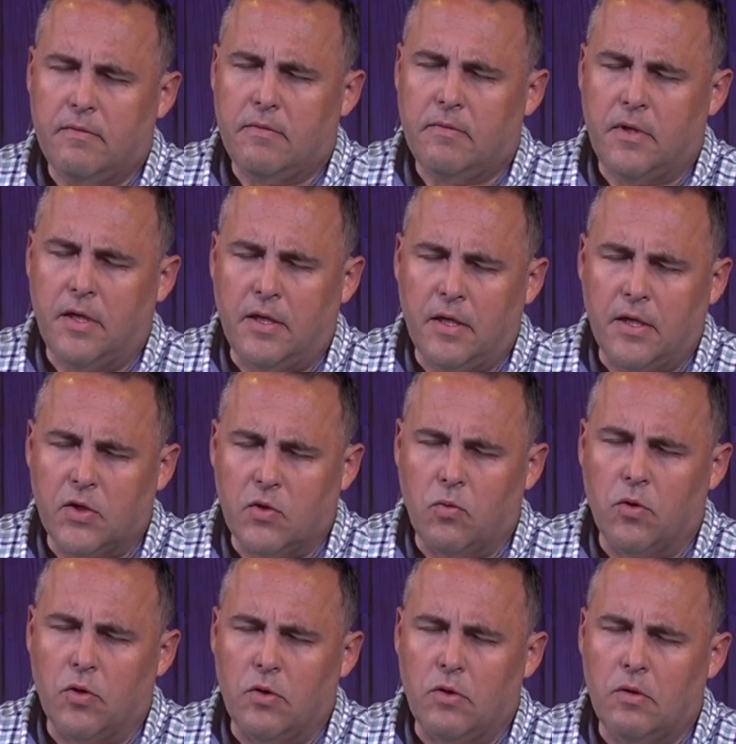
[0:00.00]
in this
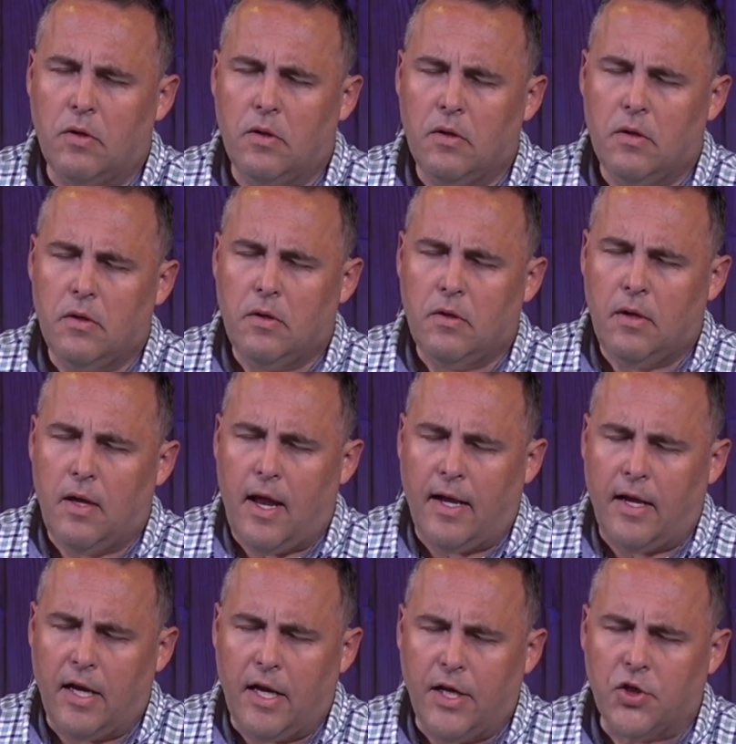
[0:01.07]
world and
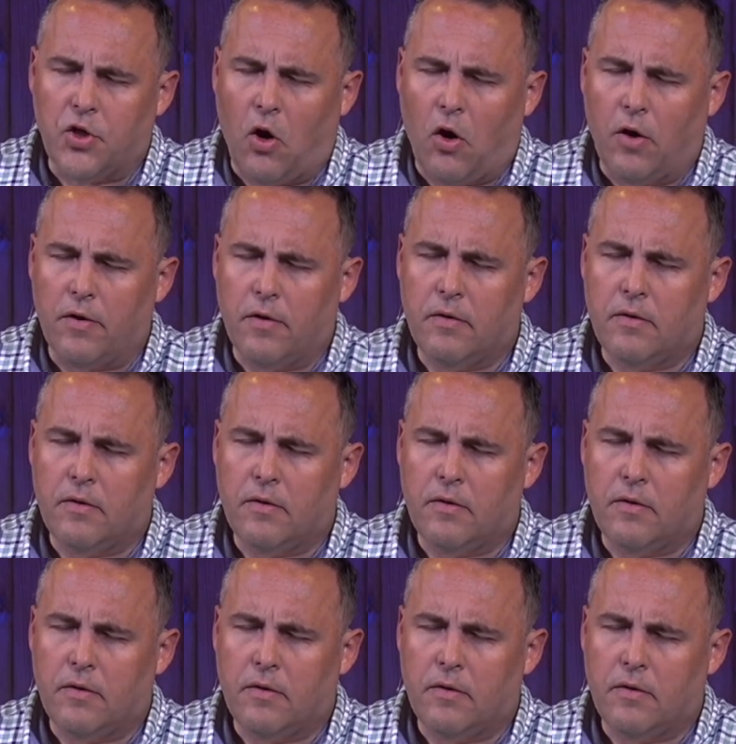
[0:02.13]
in each heart.